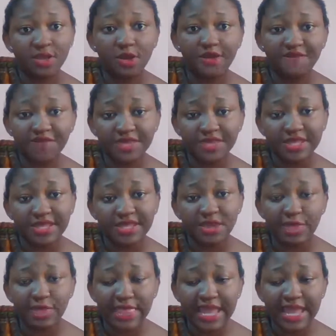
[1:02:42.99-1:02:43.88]
everything that
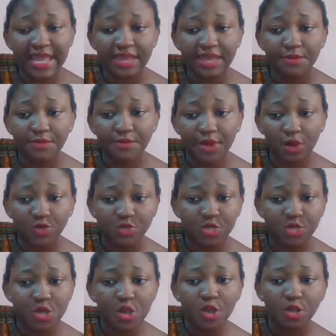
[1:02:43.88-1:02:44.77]
we like about
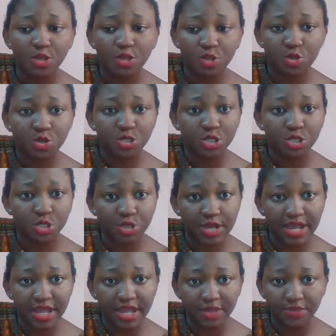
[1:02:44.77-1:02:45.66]
those
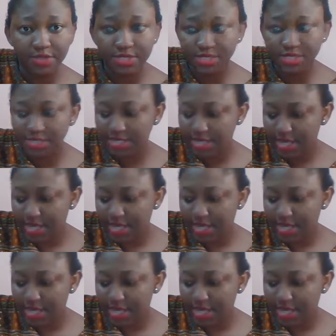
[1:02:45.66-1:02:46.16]
tribes.